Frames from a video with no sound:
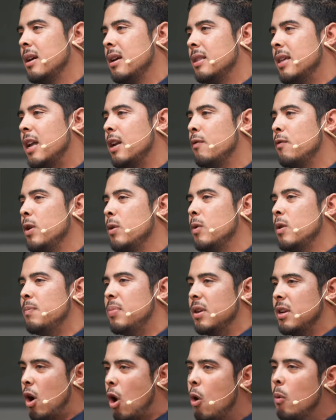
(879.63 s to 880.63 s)
that if we would
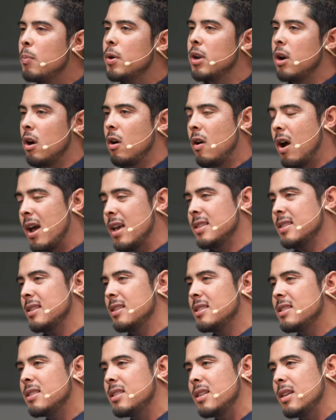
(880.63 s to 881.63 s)
but open our eyes
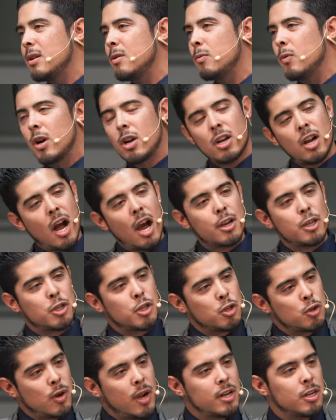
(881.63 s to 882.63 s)
and see what God is
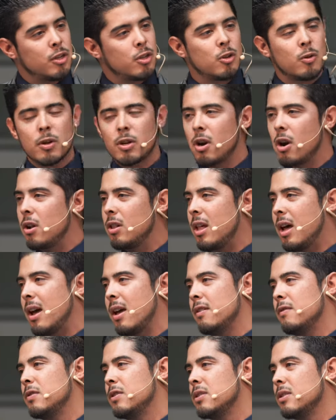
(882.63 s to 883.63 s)
trying to do in our
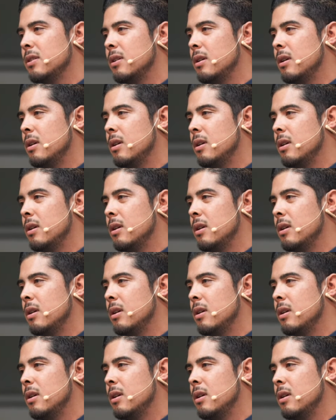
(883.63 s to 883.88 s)
lives,